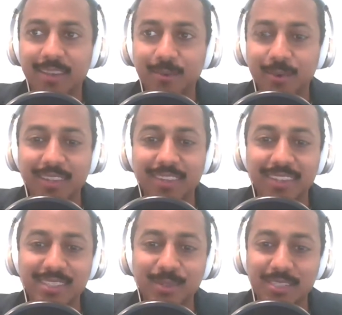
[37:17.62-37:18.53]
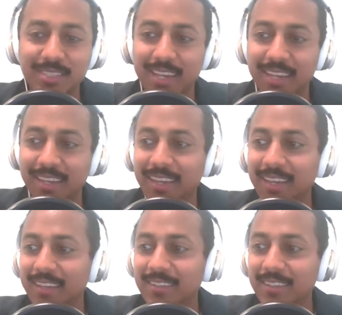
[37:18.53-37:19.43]
one of the things he was saying
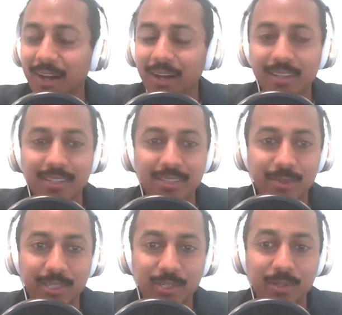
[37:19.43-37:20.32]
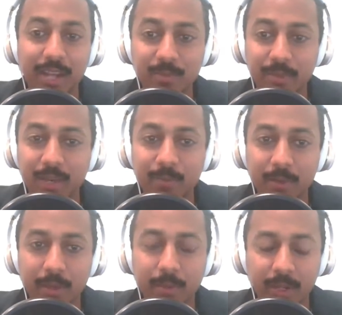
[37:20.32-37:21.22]
to the audience, which cracked me up and
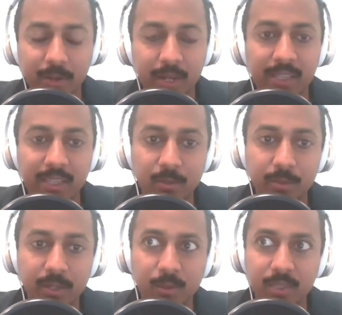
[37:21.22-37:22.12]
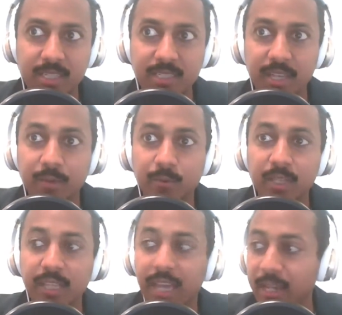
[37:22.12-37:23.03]
made me cry a little bit, was he said,
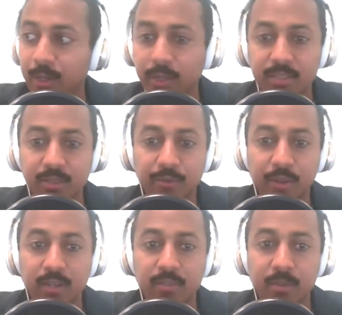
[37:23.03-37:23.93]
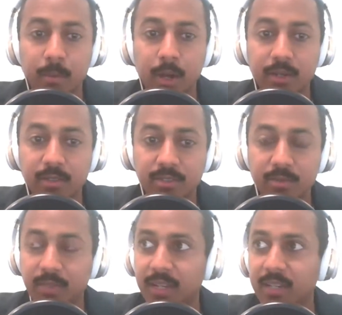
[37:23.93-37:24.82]
Really, Henok is the friend of the monks
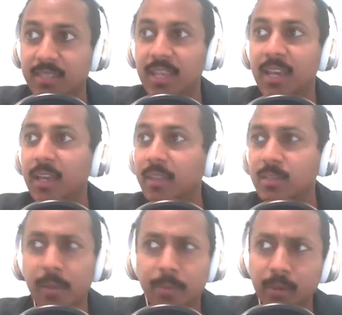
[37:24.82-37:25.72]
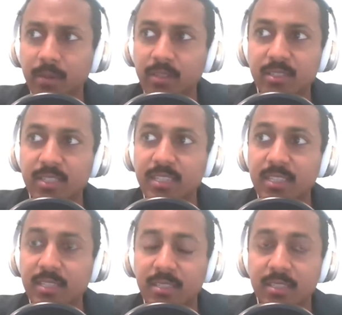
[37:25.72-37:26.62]
because these people are in their
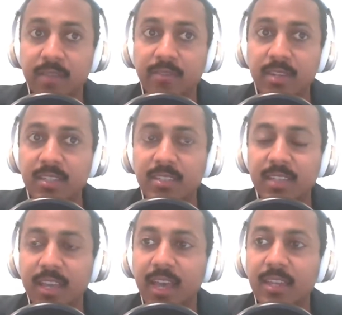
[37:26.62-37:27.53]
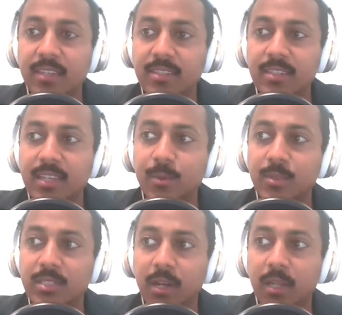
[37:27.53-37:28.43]
60s and 70s. And he was
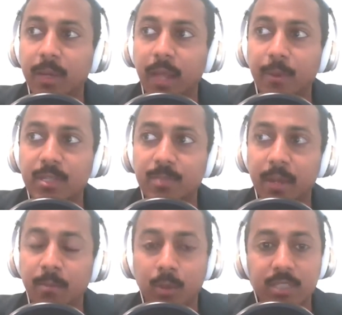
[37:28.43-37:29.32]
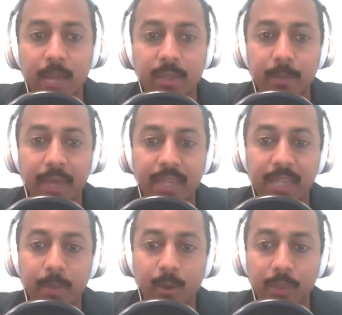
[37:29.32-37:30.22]
talking about how he spent more time in the
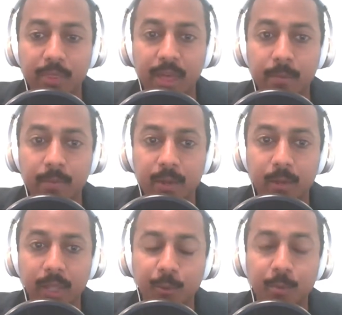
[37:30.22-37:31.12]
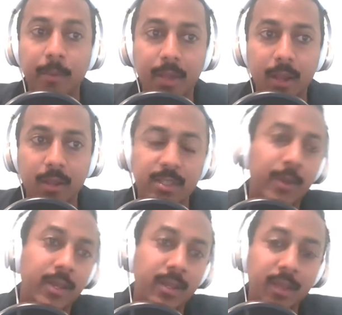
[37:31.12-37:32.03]
pandemic with them than like with my parents. I went